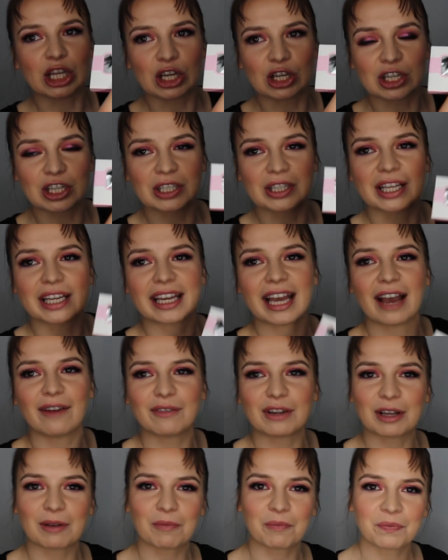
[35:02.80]
look, like
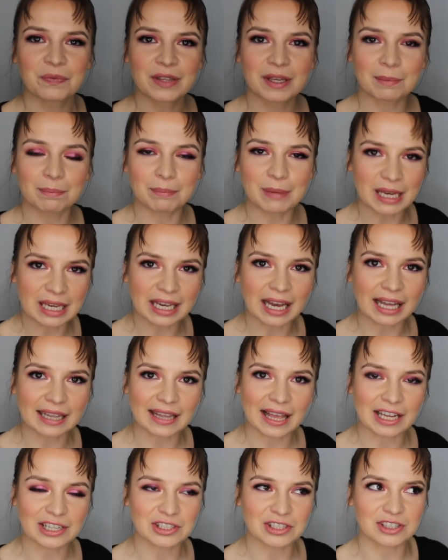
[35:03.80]
having big
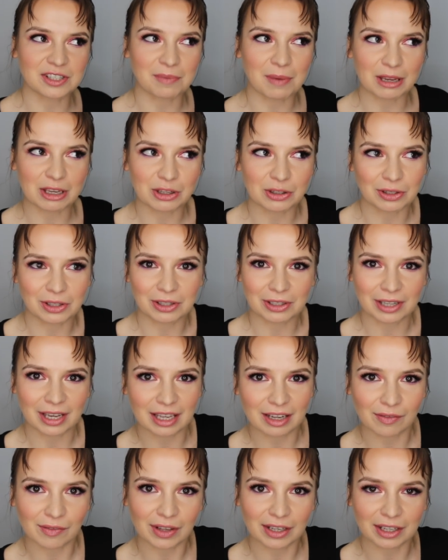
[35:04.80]
eyelashes that make you look
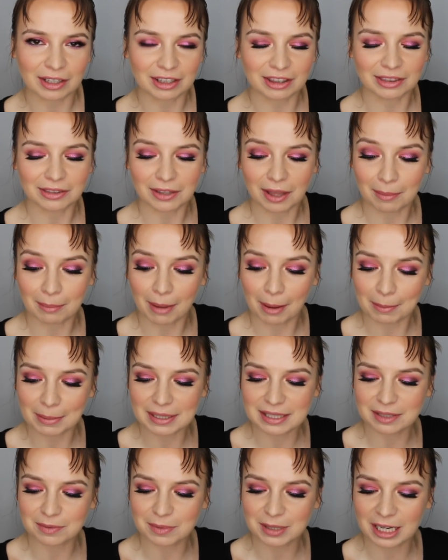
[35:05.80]
kind of like a
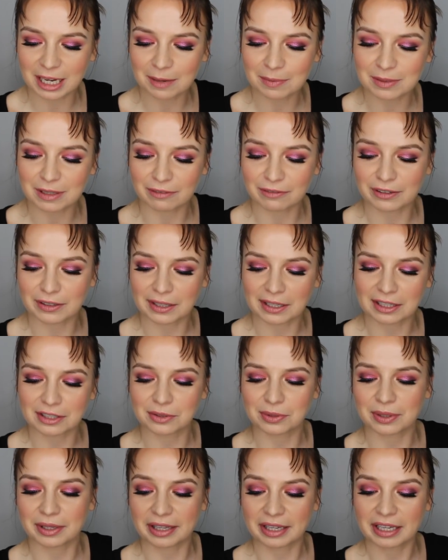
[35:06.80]
Muppet sometimes. I feel like
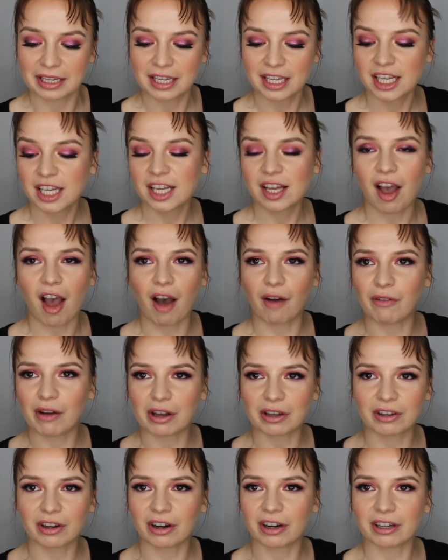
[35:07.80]
it's really
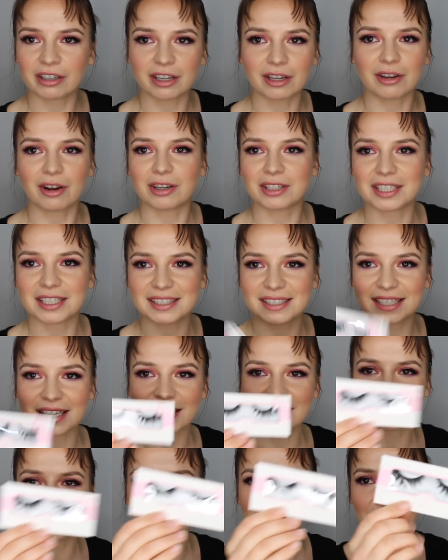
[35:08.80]
avant-garde and
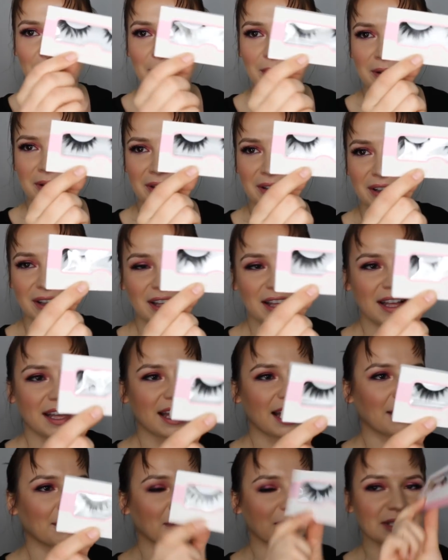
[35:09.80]
artistic, so
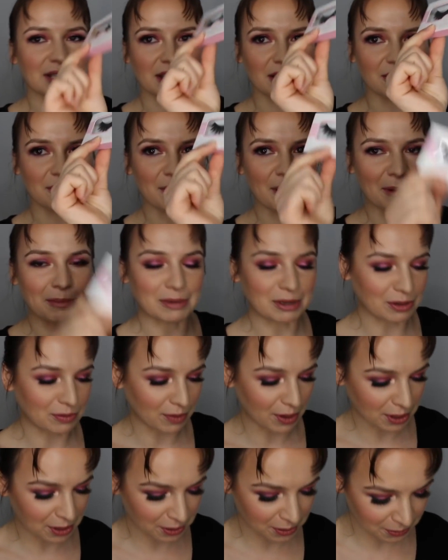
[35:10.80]
I'm excited about
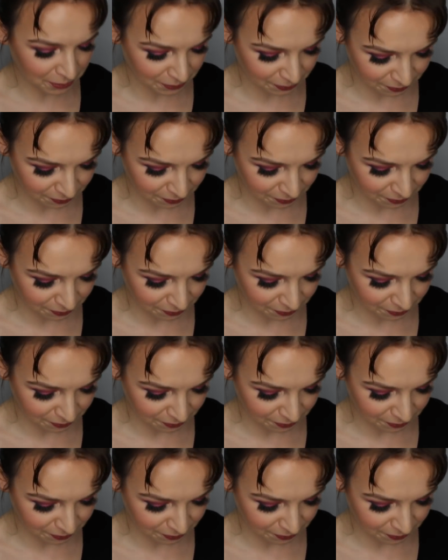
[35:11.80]
Monroe.